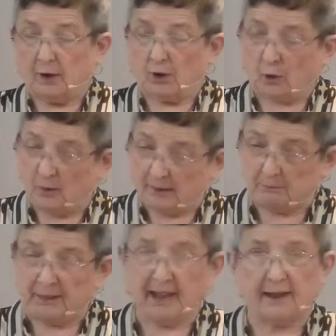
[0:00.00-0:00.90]
Going
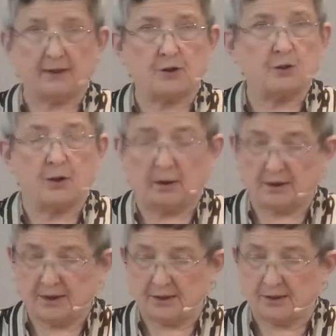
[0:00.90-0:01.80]
back to our
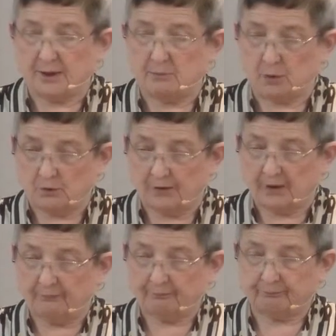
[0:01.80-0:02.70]
Disney movie,